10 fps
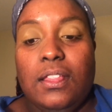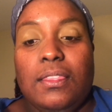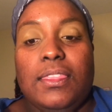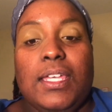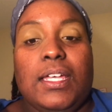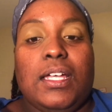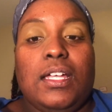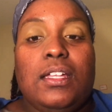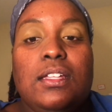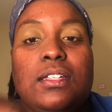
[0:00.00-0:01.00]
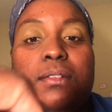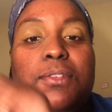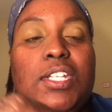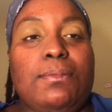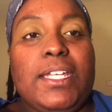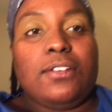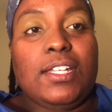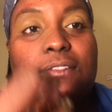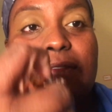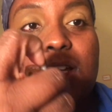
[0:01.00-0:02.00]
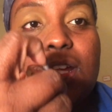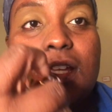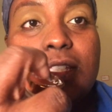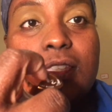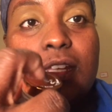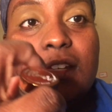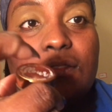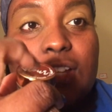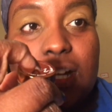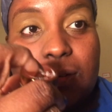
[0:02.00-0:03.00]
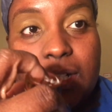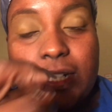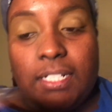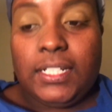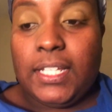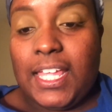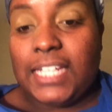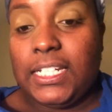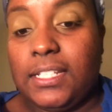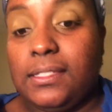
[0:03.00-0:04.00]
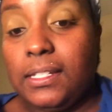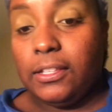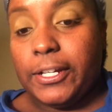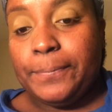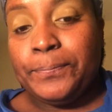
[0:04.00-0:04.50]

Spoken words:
the Beauty Bakery setting flour and concealer.